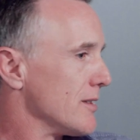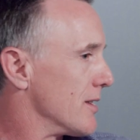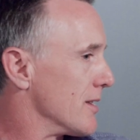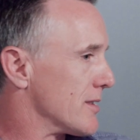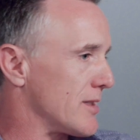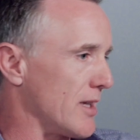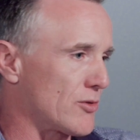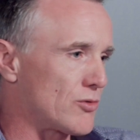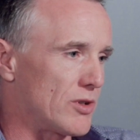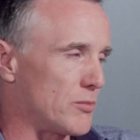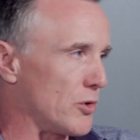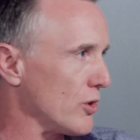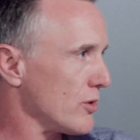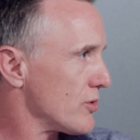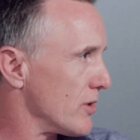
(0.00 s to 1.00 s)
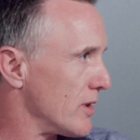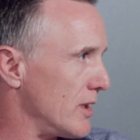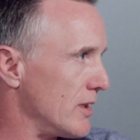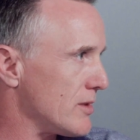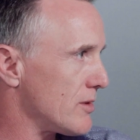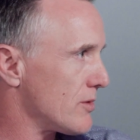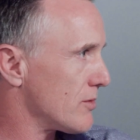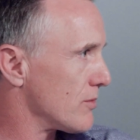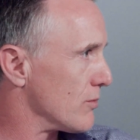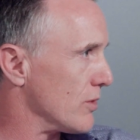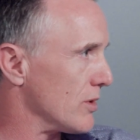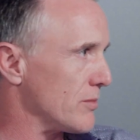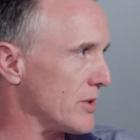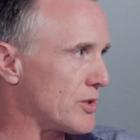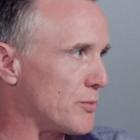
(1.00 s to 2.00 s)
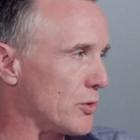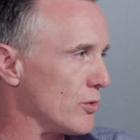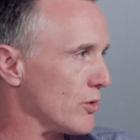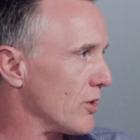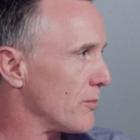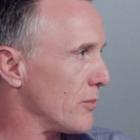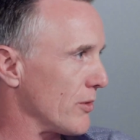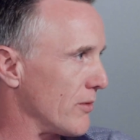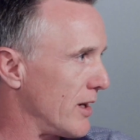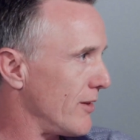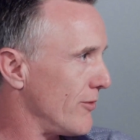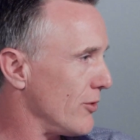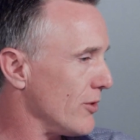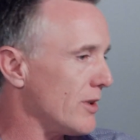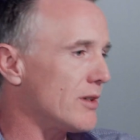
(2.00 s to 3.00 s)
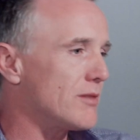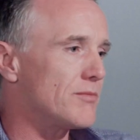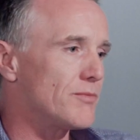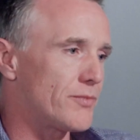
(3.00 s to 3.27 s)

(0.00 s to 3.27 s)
the central laboratories will be spooled up and ready for it.